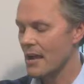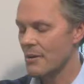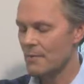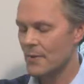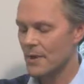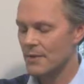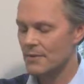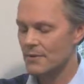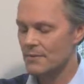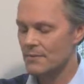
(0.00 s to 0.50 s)

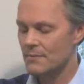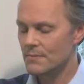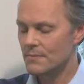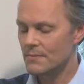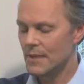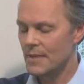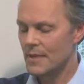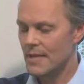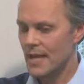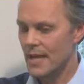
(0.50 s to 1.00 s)

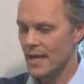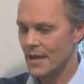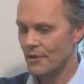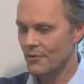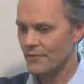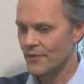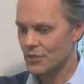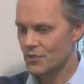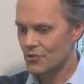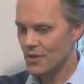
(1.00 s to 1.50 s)
One area
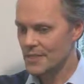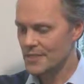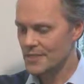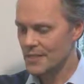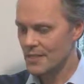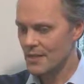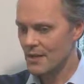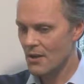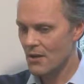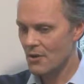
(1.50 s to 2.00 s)
of interest
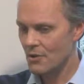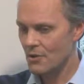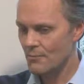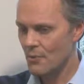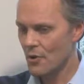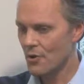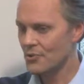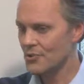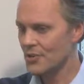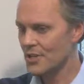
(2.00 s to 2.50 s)
in our
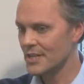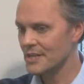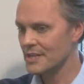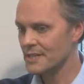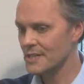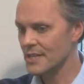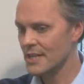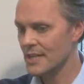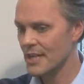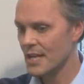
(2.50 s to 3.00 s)
laboratory
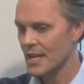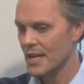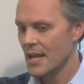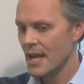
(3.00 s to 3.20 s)
is the